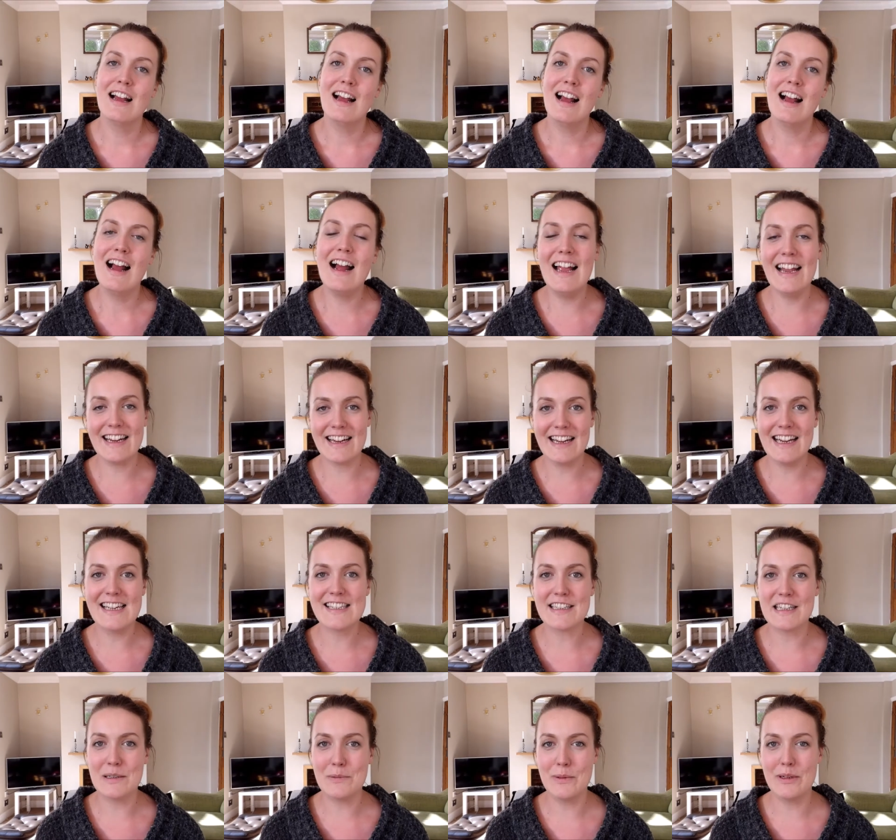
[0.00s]
Hi
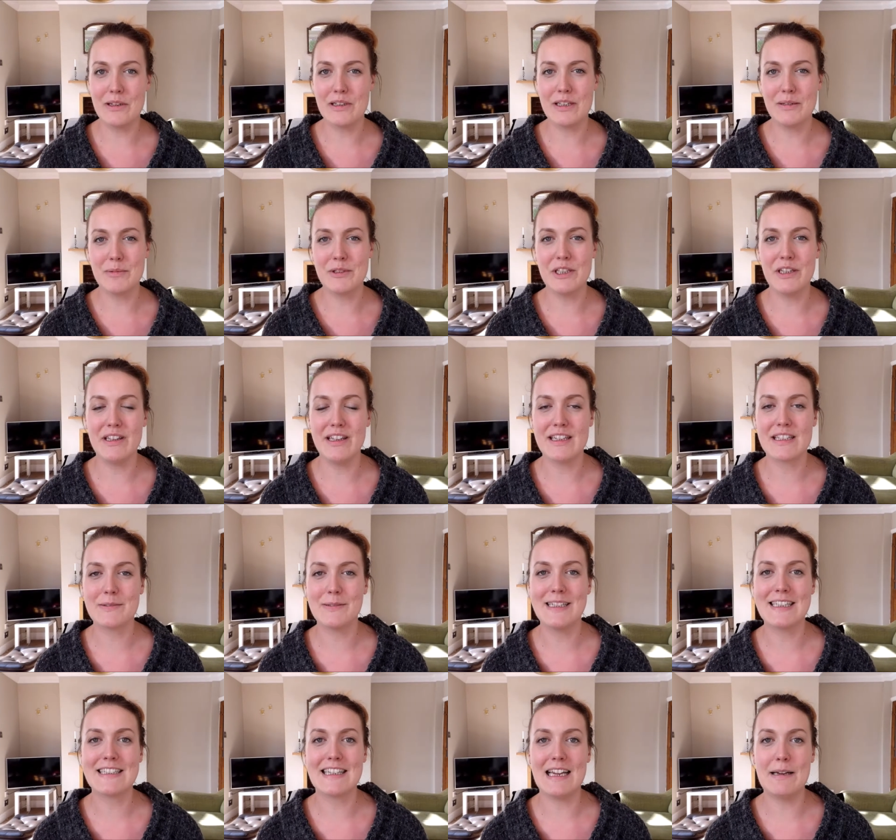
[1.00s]
guys and welcome to this
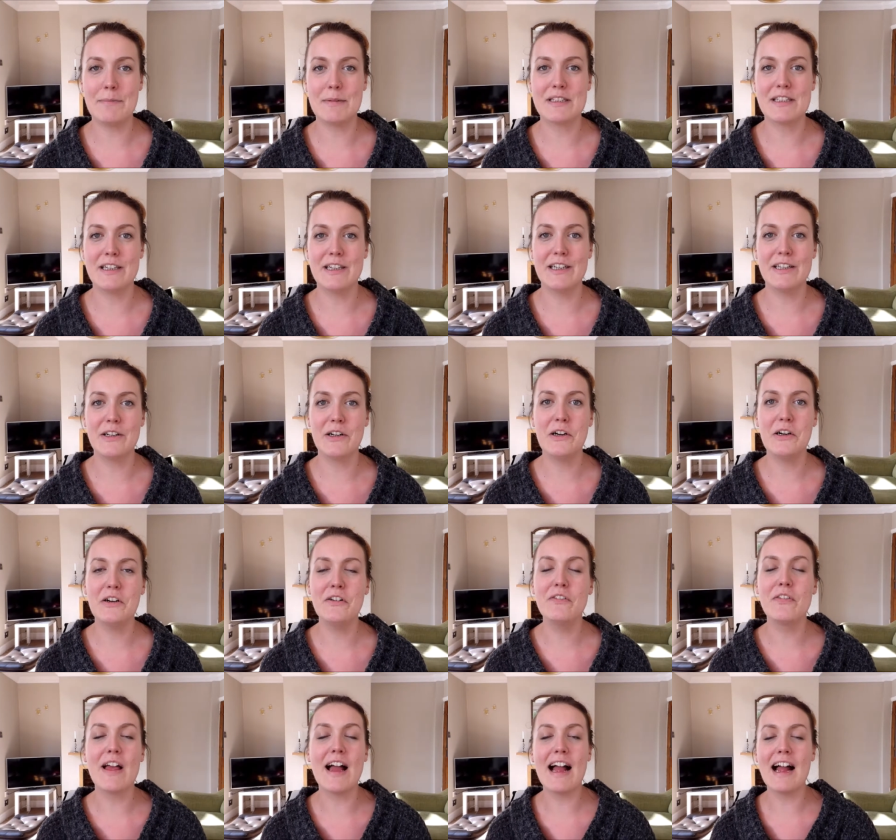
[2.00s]
week's episode
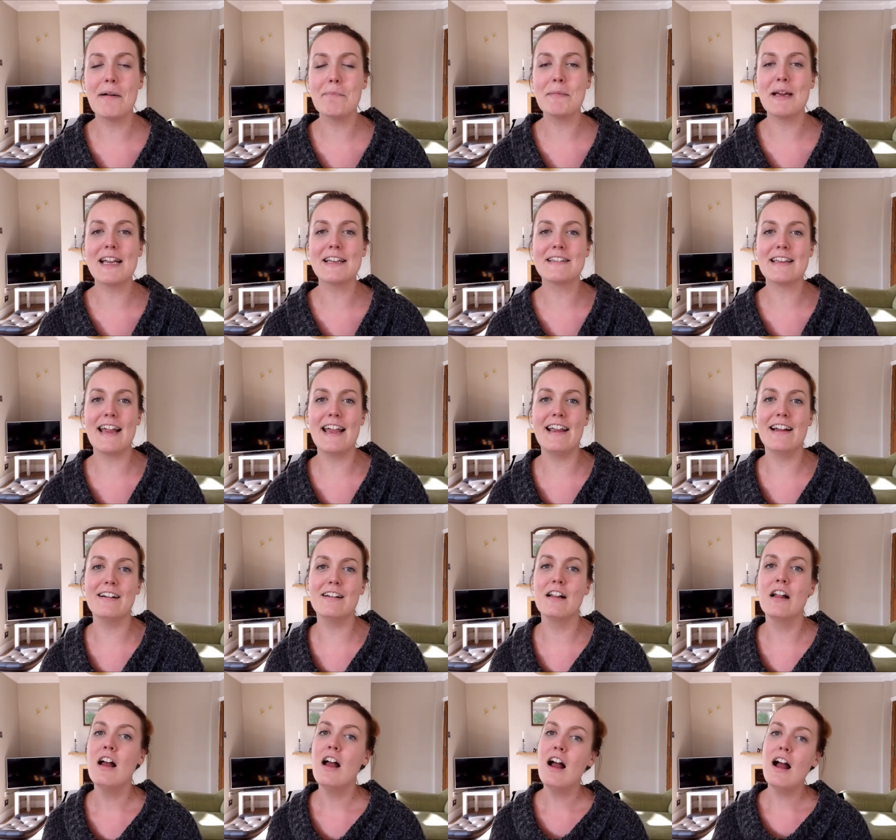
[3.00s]
of The Handmaid's
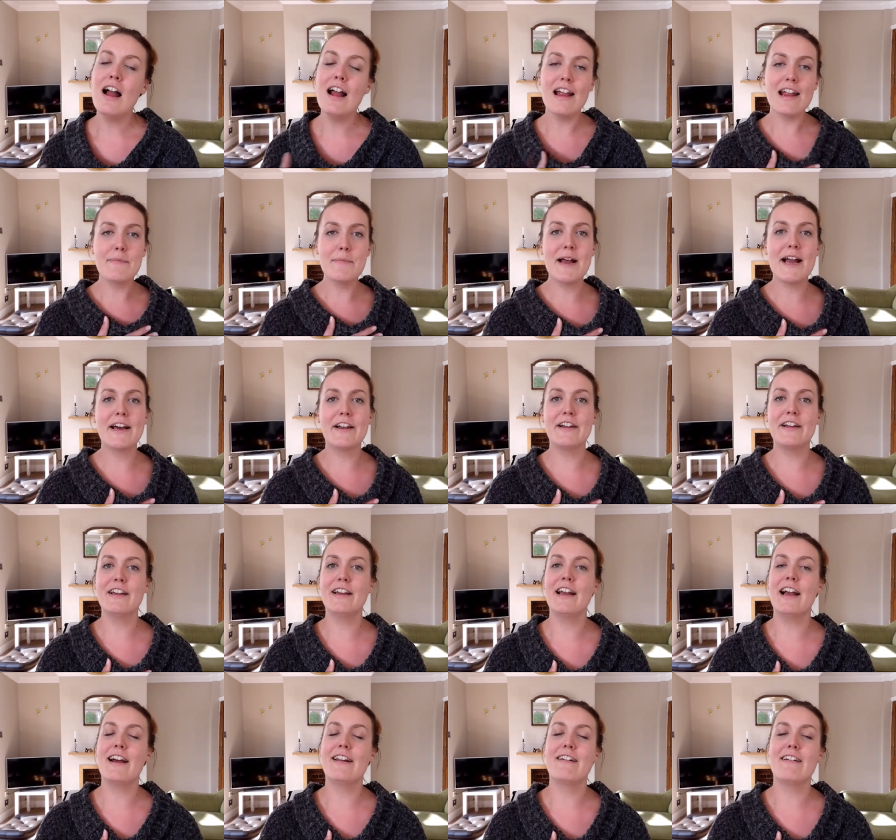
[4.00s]
Ale. I am
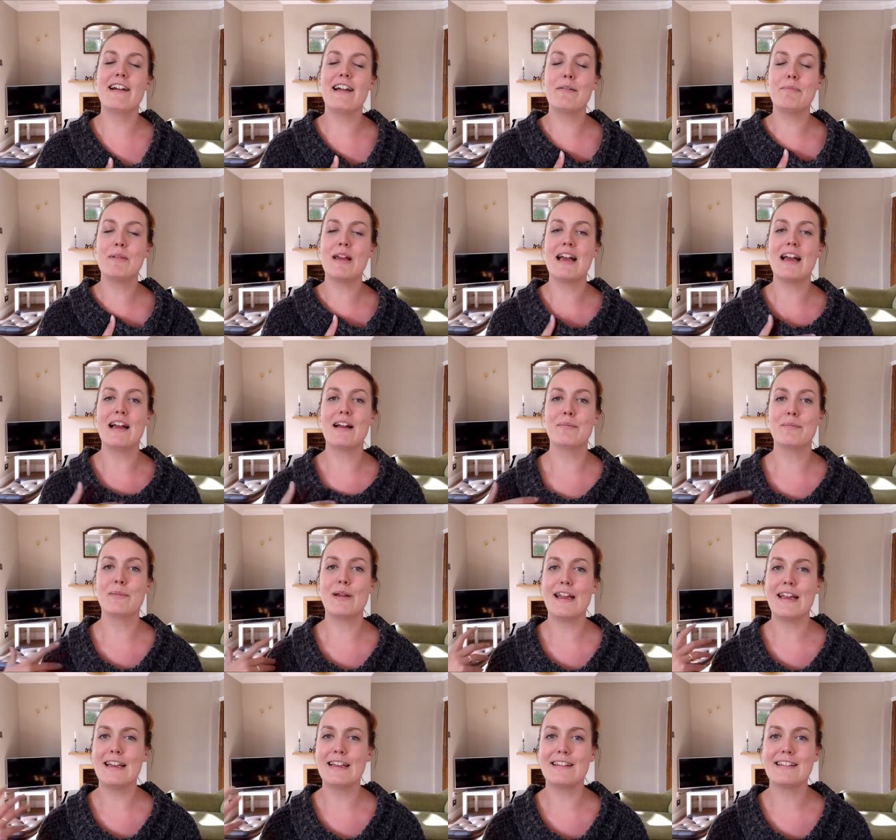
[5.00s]
Hannah and I am The
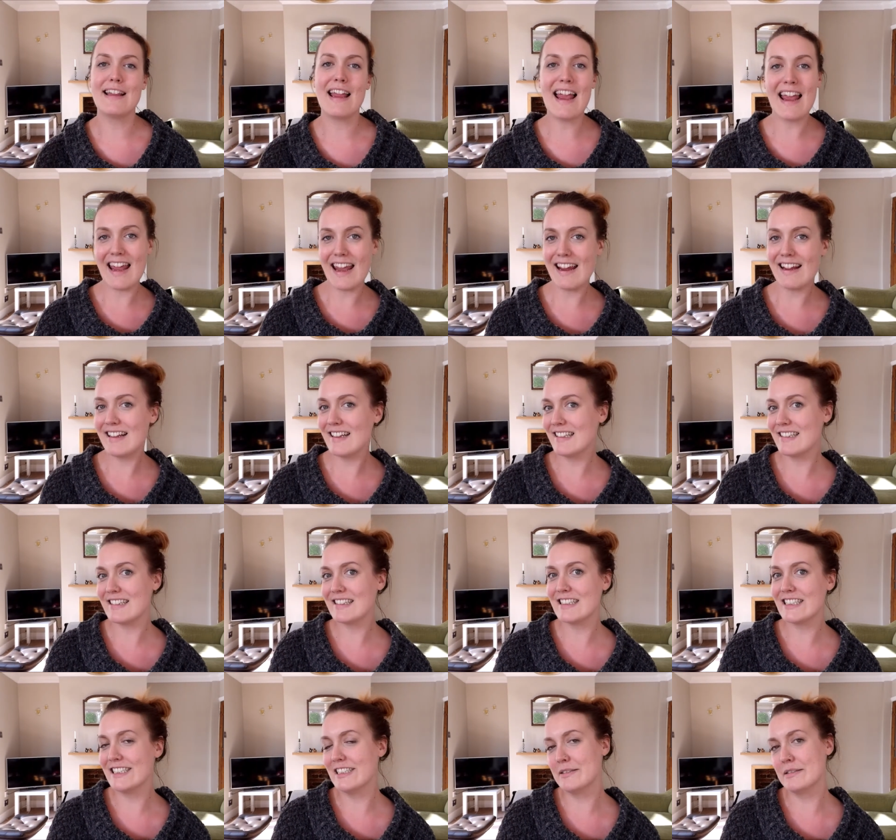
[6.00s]
Handmaid's
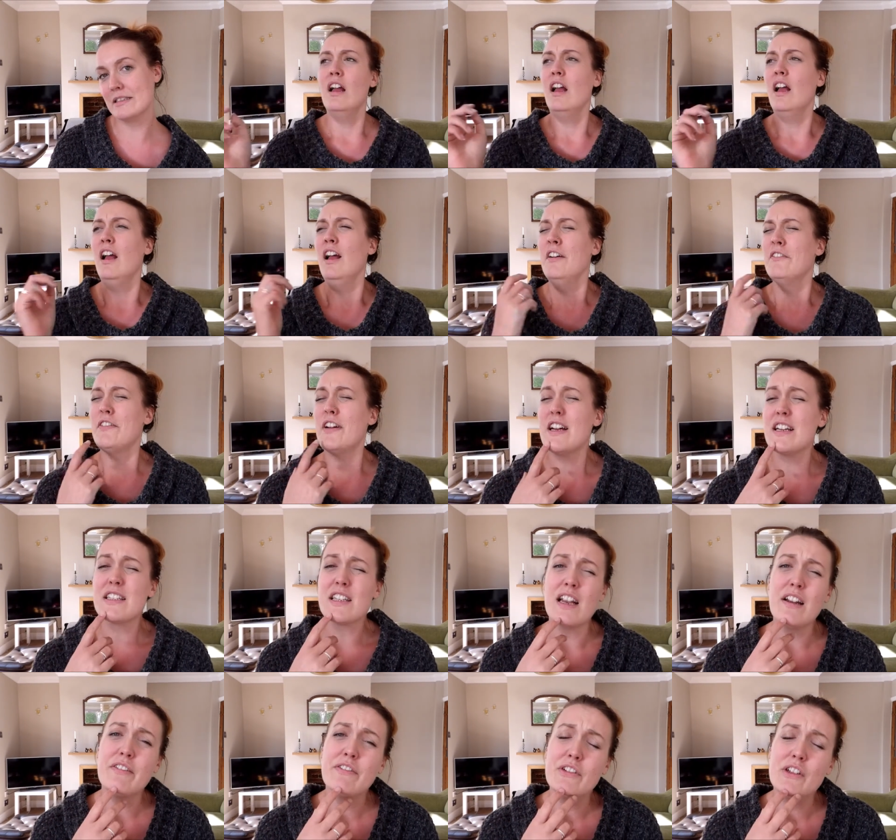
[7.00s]
Ale.
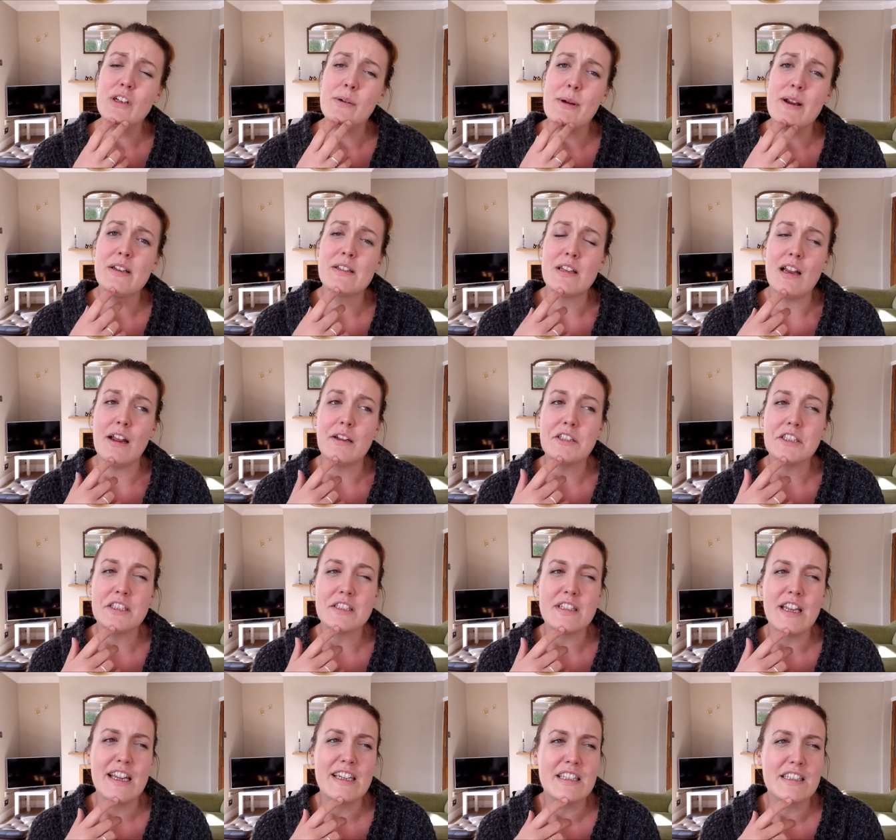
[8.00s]
First and foremost I'd
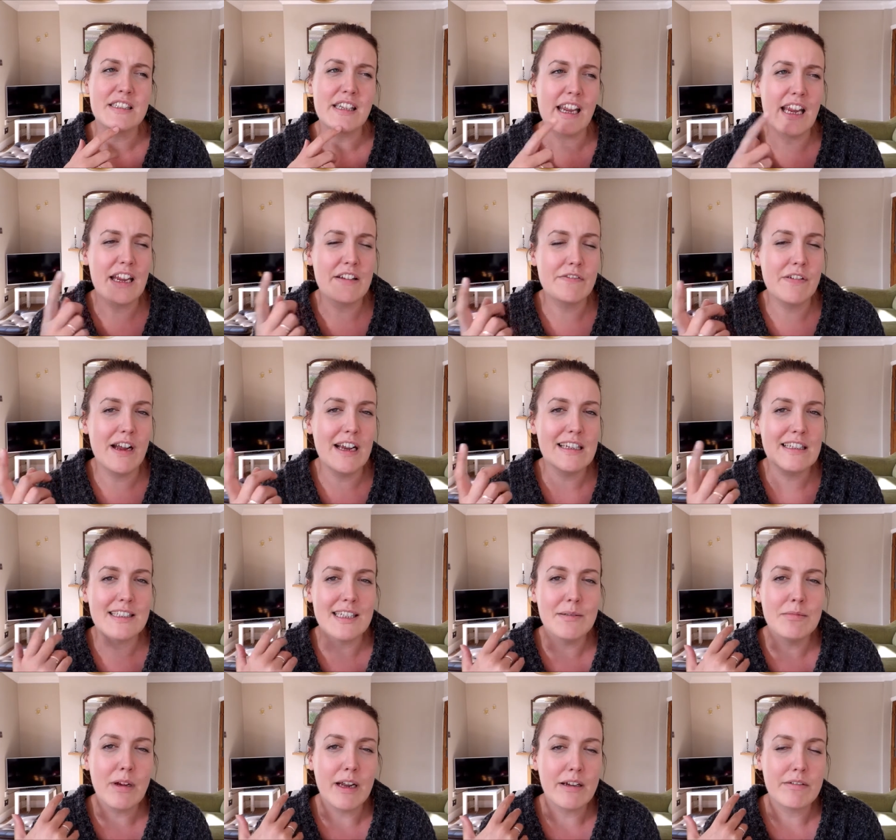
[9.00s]
just like to say if I
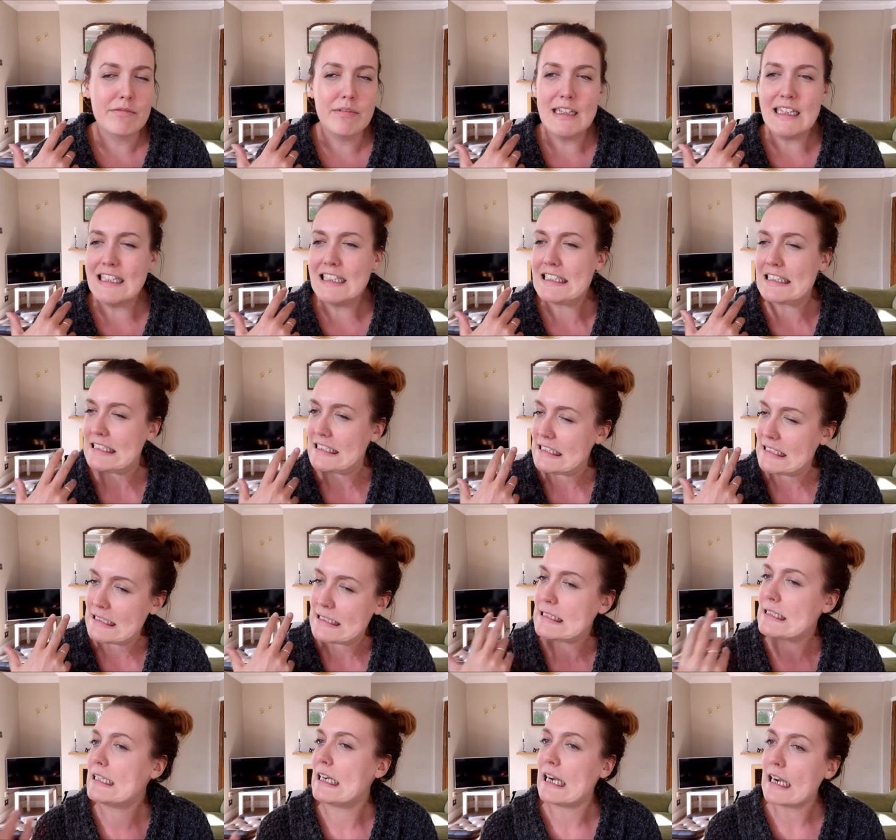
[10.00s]
seem like really
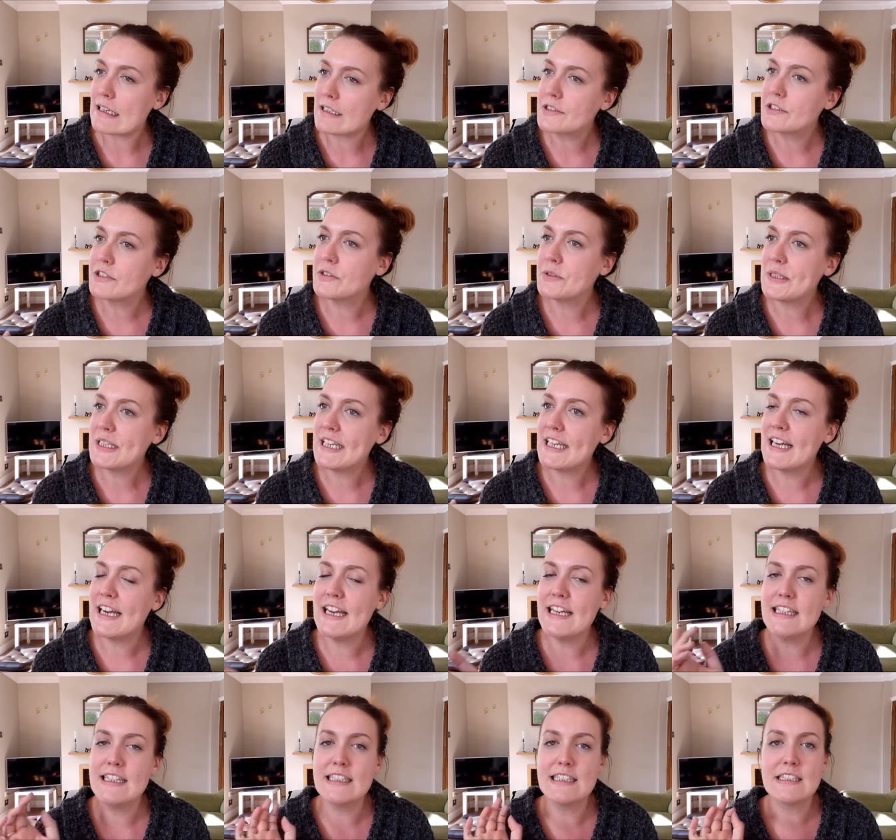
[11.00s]
scattery
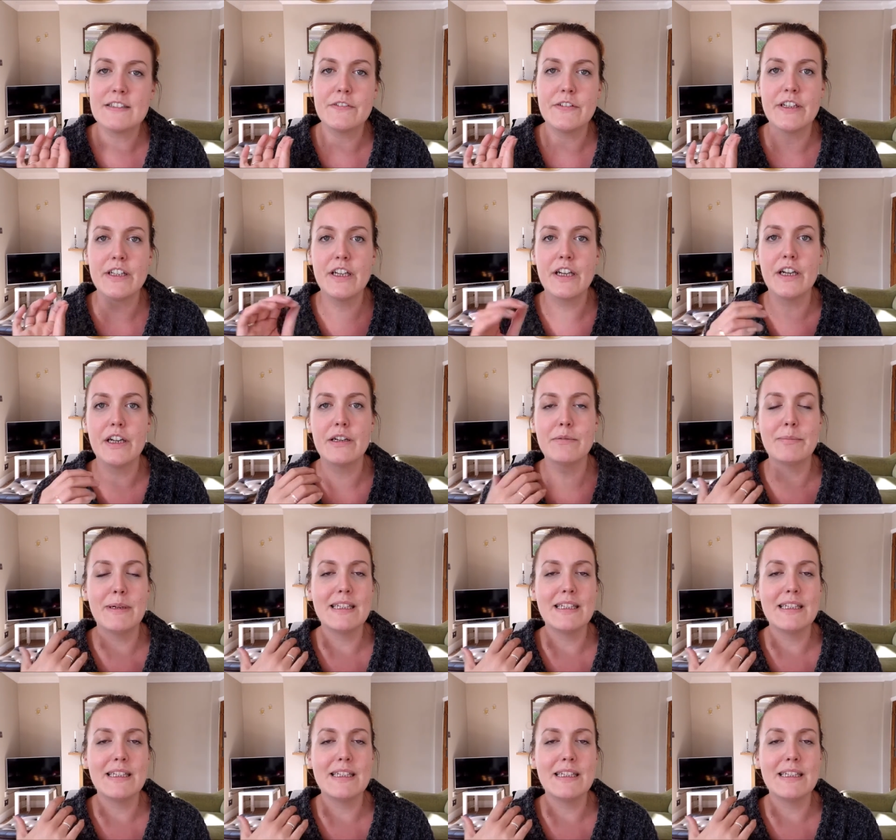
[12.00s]
in this video.